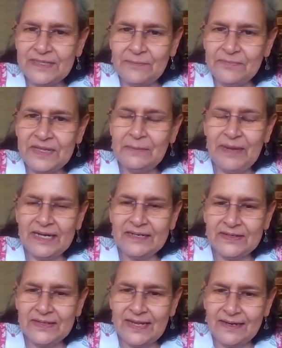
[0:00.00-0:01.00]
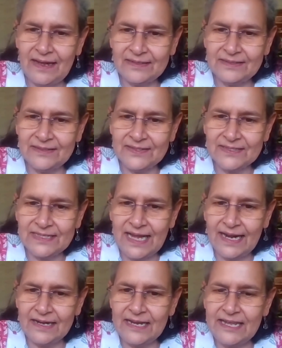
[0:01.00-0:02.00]
something better than others.
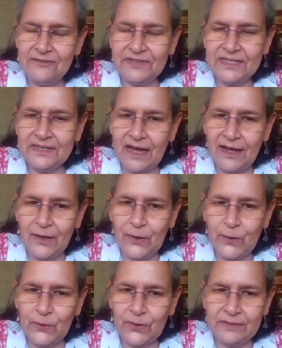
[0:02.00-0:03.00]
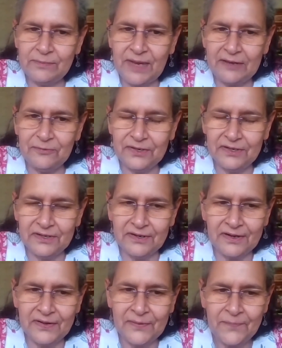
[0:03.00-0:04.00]
And even now in my
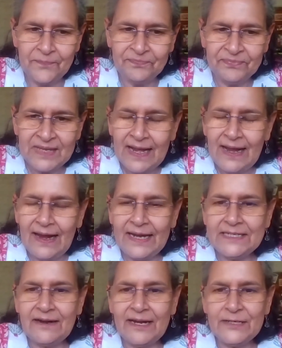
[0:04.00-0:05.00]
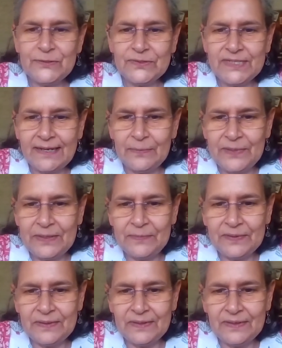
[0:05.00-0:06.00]
work, I try to tell
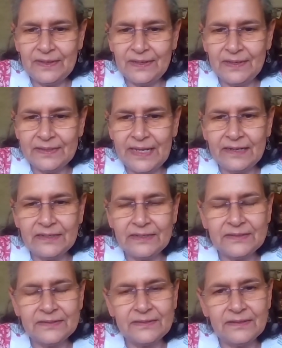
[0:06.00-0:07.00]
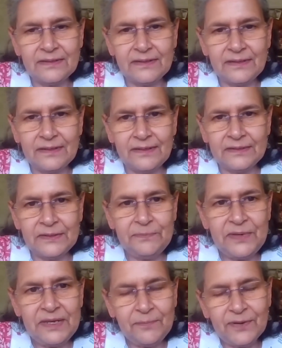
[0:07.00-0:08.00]
people that
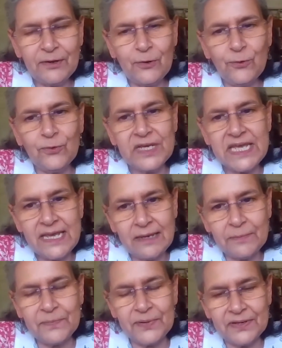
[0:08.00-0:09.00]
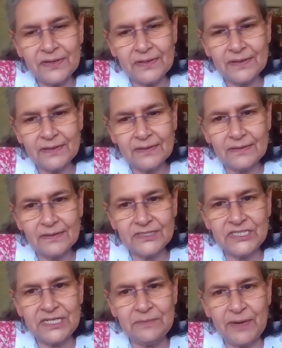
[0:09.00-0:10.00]
the people who keep
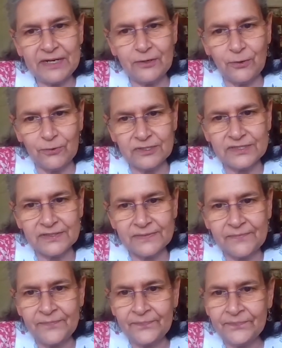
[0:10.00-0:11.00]
sheep and goats,